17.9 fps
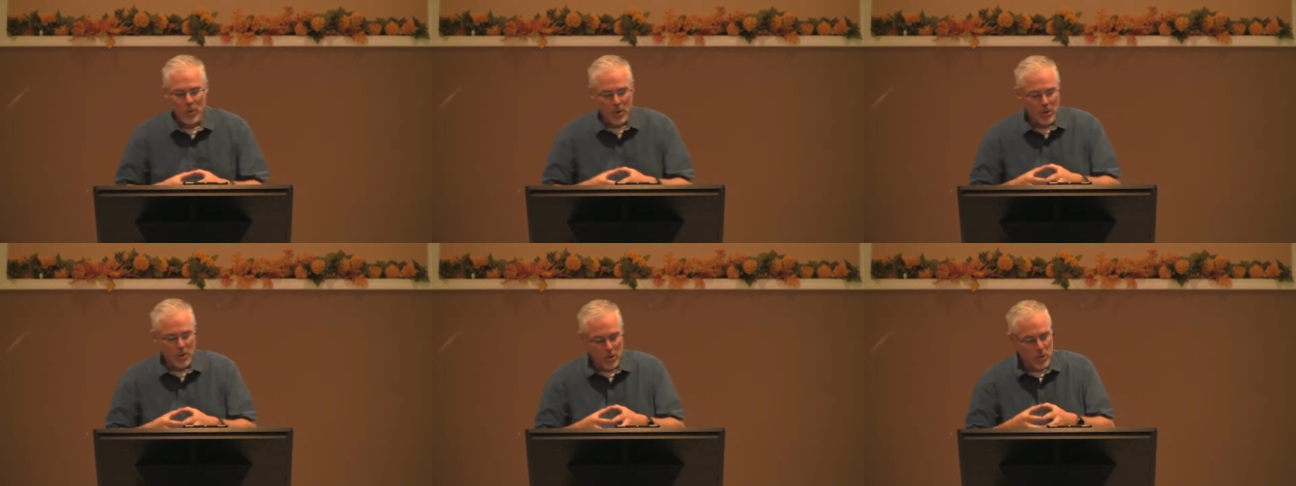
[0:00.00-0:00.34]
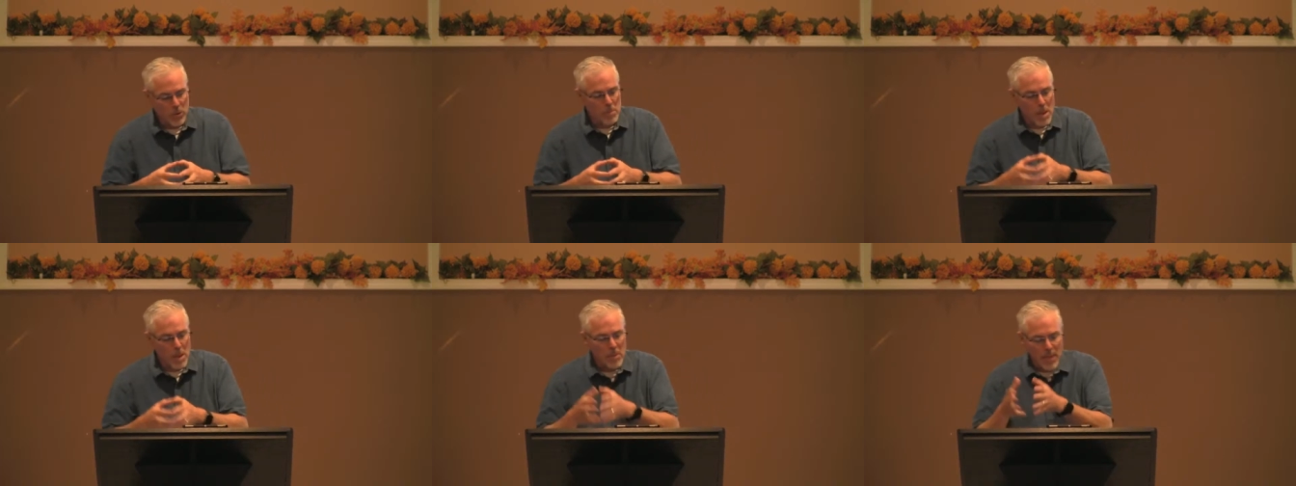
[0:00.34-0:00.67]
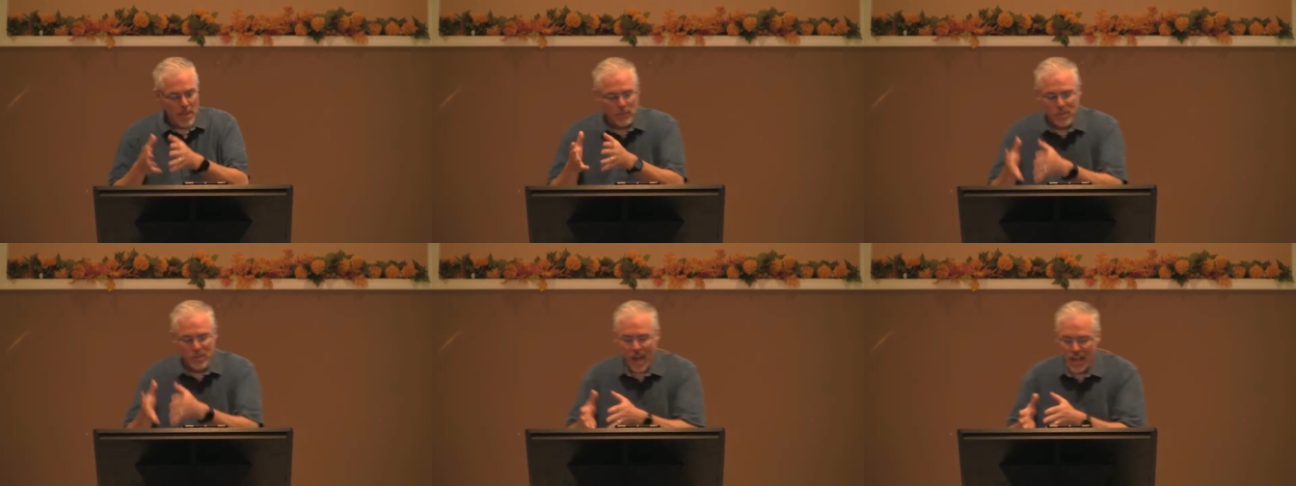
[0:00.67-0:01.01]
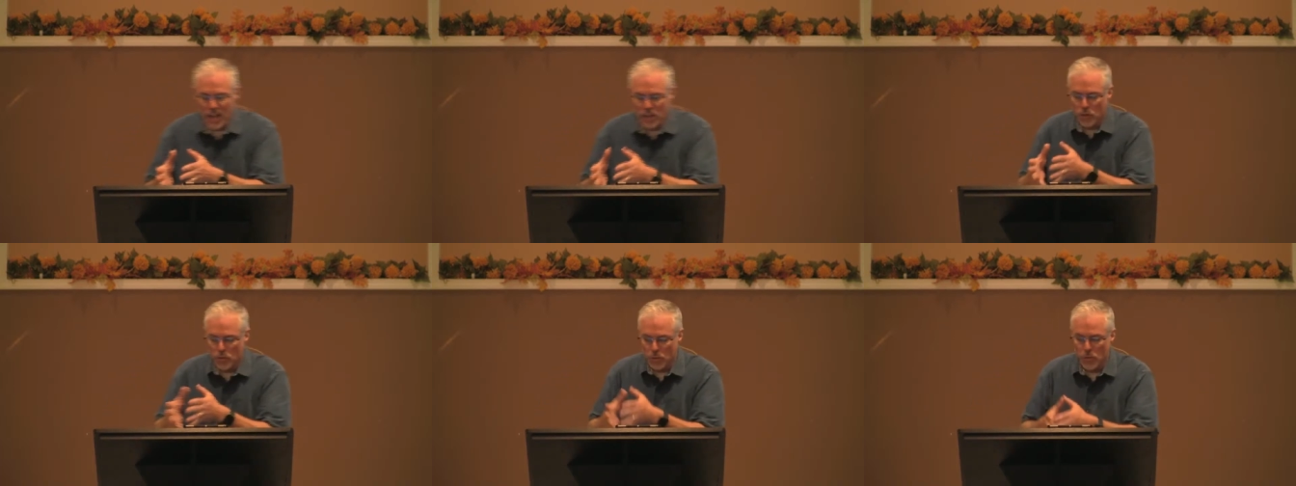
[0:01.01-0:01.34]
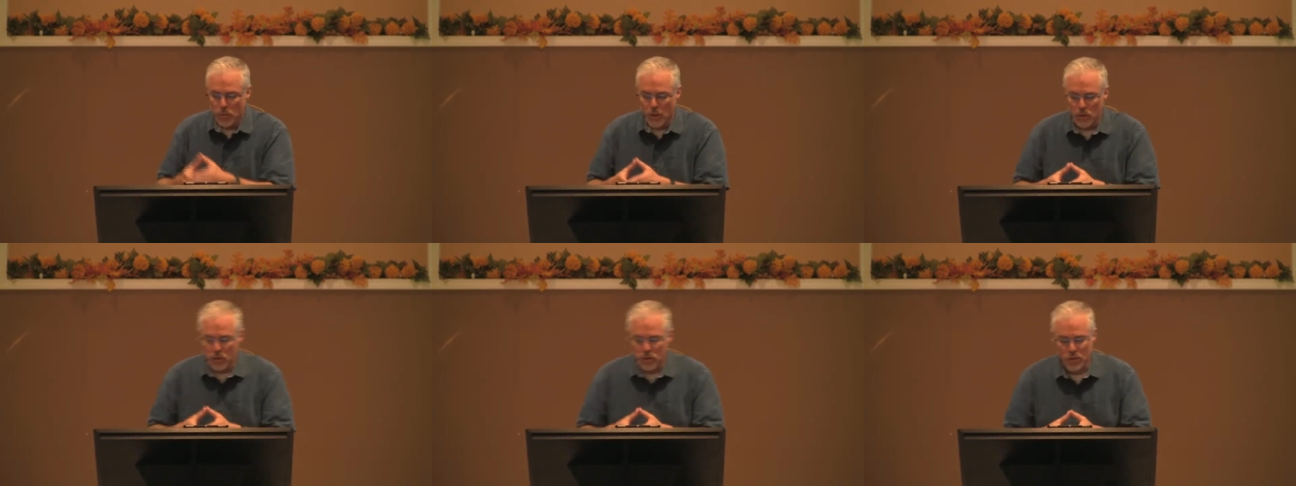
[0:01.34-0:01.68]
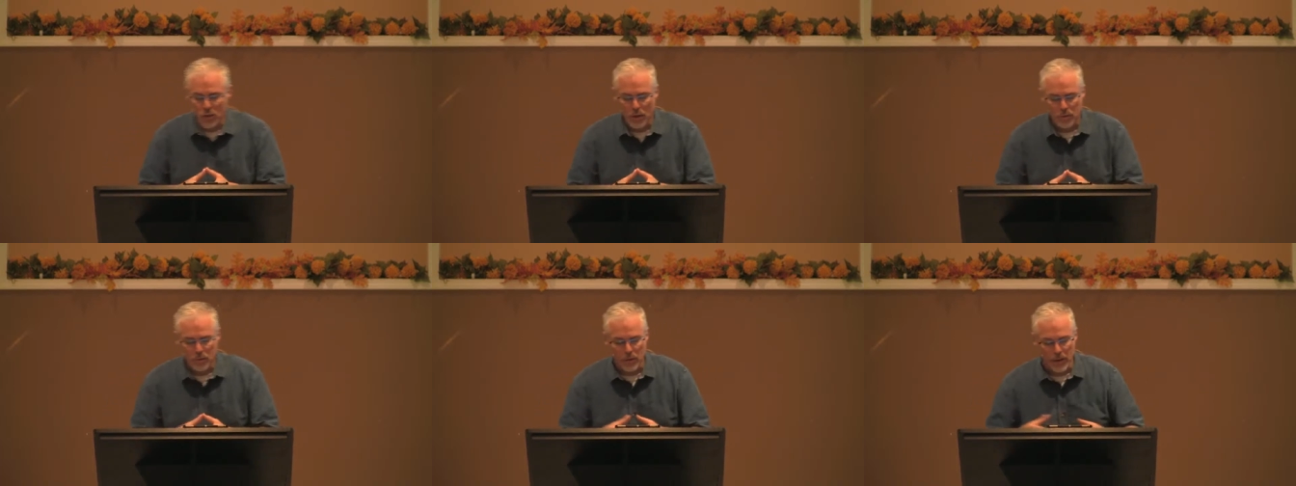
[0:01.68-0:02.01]
or if maybe they've died through their
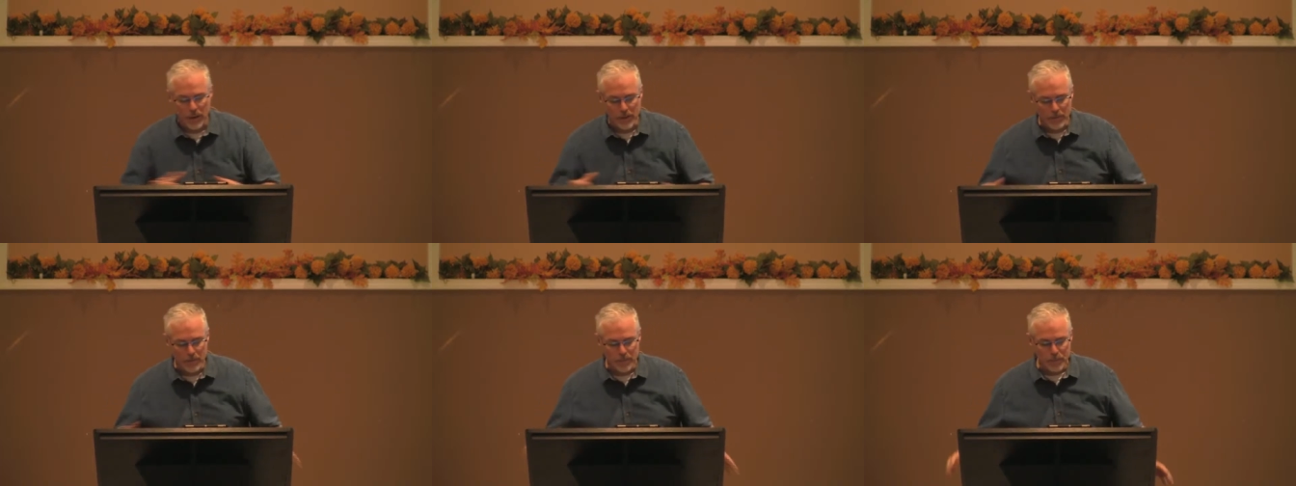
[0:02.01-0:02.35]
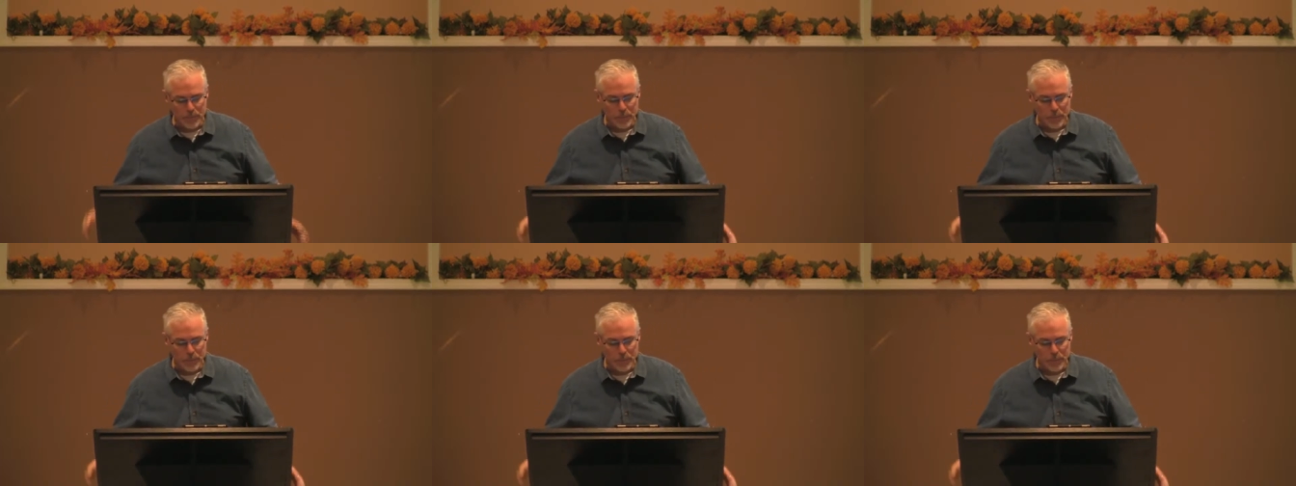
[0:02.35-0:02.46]
suffering